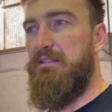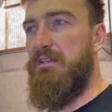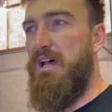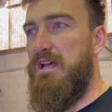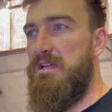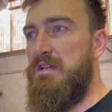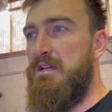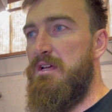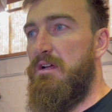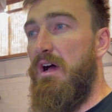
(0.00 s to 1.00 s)
So
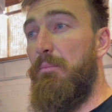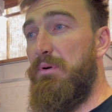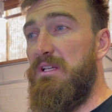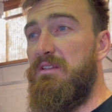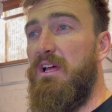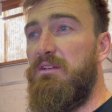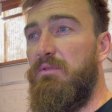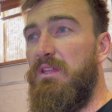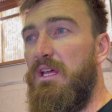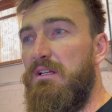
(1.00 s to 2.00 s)
I'm pretty stoked
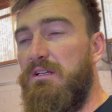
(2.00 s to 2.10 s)
with it.